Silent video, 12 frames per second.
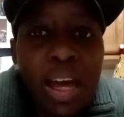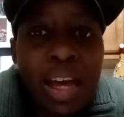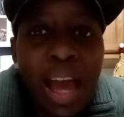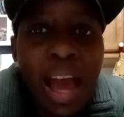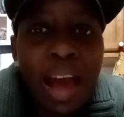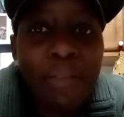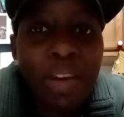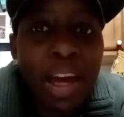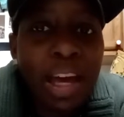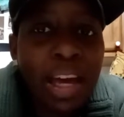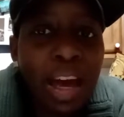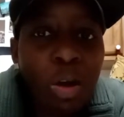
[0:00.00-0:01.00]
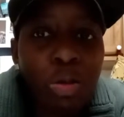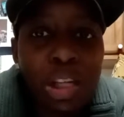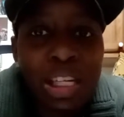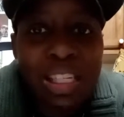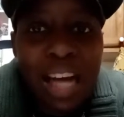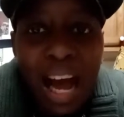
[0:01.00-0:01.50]
have a
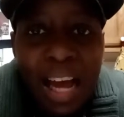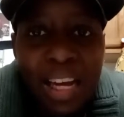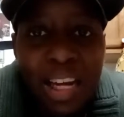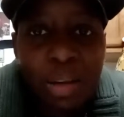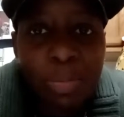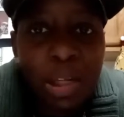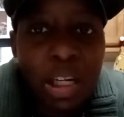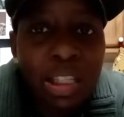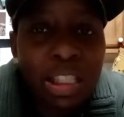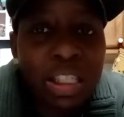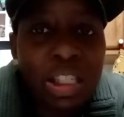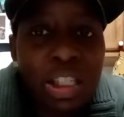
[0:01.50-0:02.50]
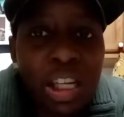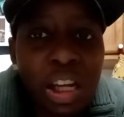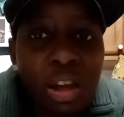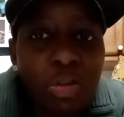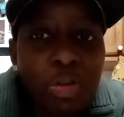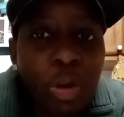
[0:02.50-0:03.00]
healthy diet because it's
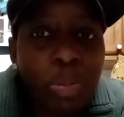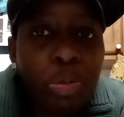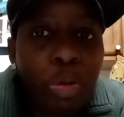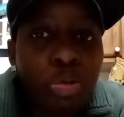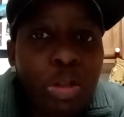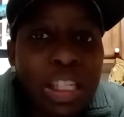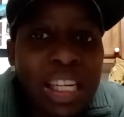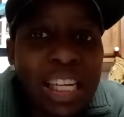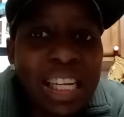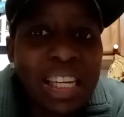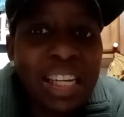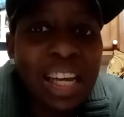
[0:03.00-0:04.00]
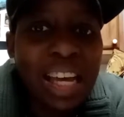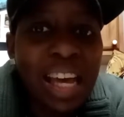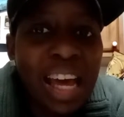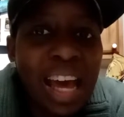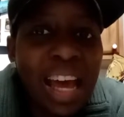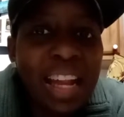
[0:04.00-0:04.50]
needed for protein
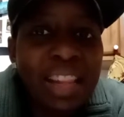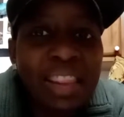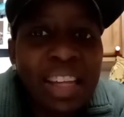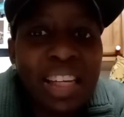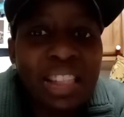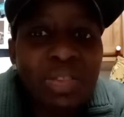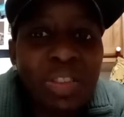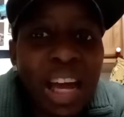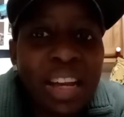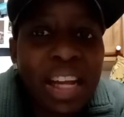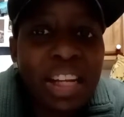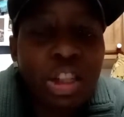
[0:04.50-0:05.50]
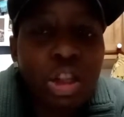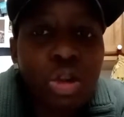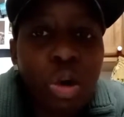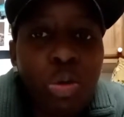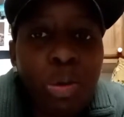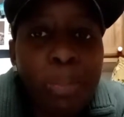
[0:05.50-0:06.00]
and things of that nature.
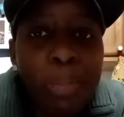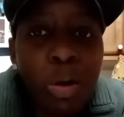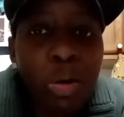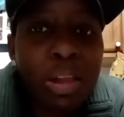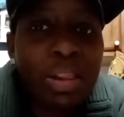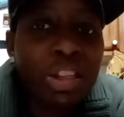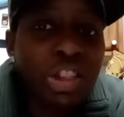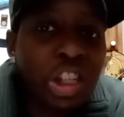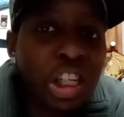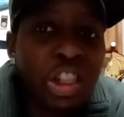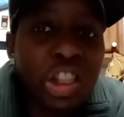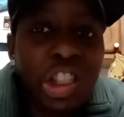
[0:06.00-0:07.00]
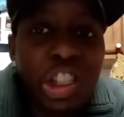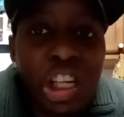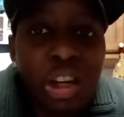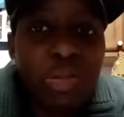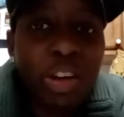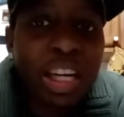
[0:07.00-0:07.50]
The milk and the cheese is
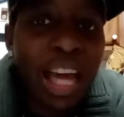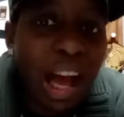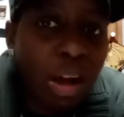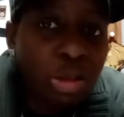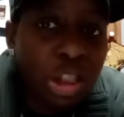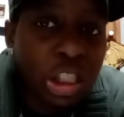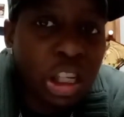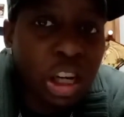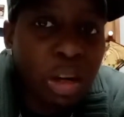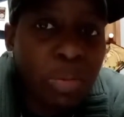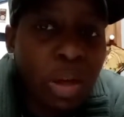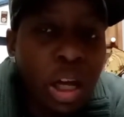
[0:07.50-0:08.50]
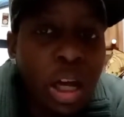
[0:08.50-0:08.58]
needed for calcium.